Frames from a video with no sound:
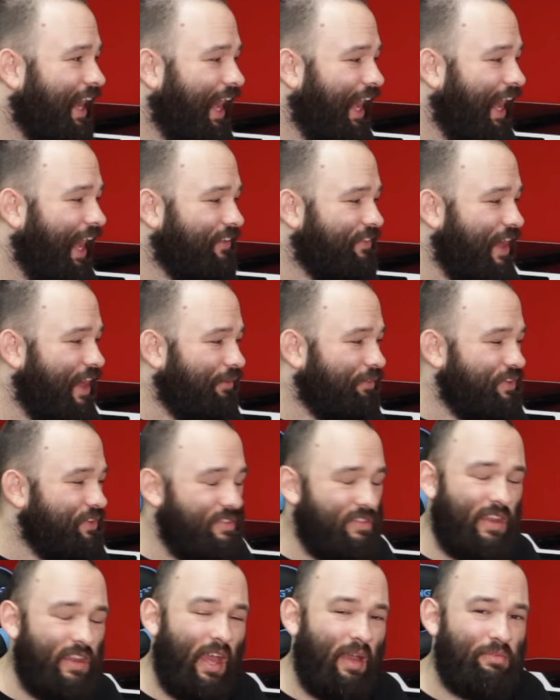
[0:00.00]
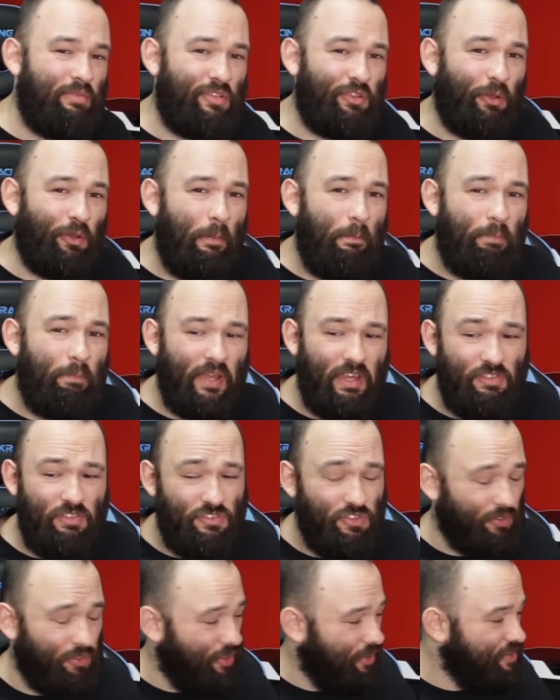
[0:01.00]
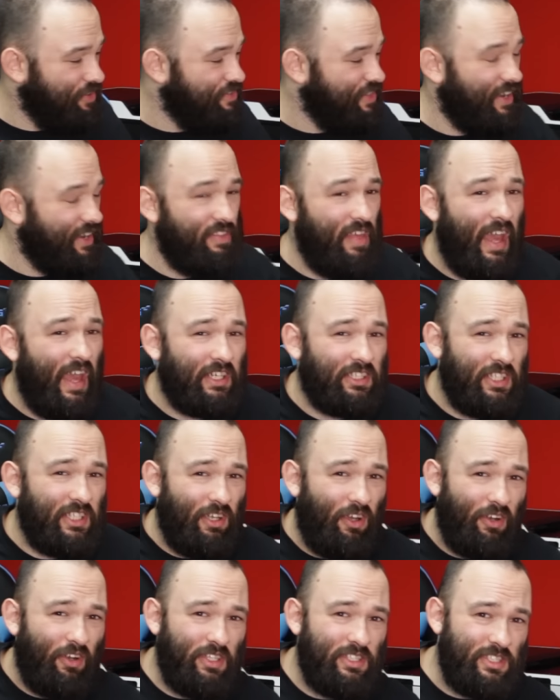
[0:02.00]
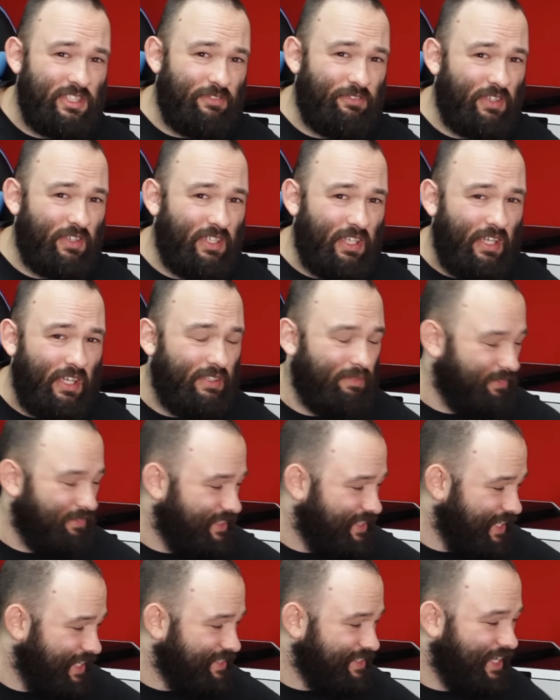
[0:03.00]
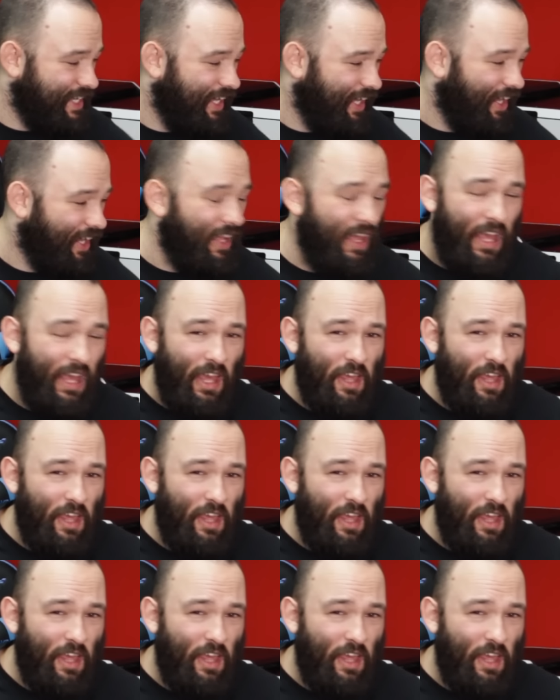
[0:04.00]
And that one is an absolute beast. You'll notice that it's actually on a different desk here.